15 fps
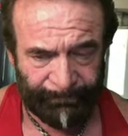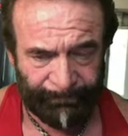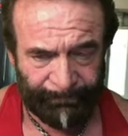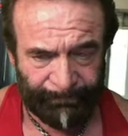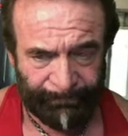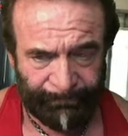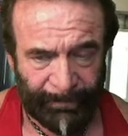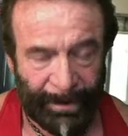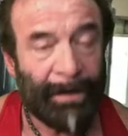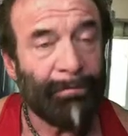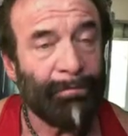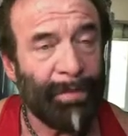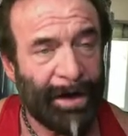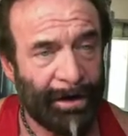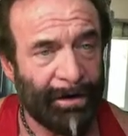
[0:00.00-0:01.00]
mm-hmm.
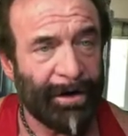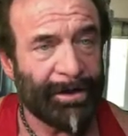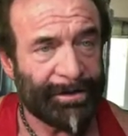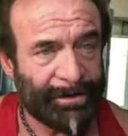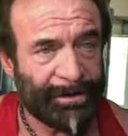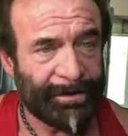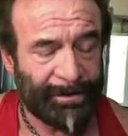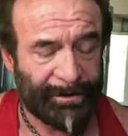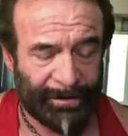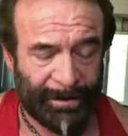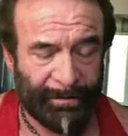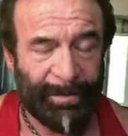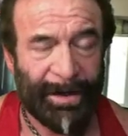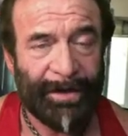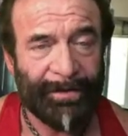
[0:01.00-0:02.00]
embarrassed
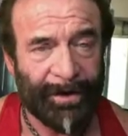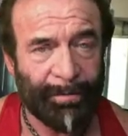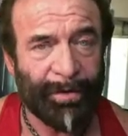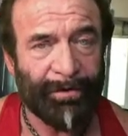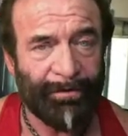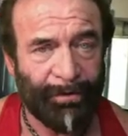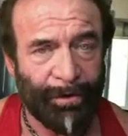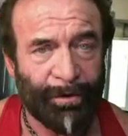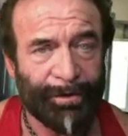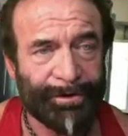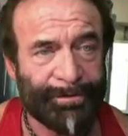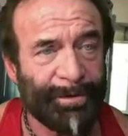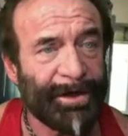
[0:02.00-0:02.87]
about their performance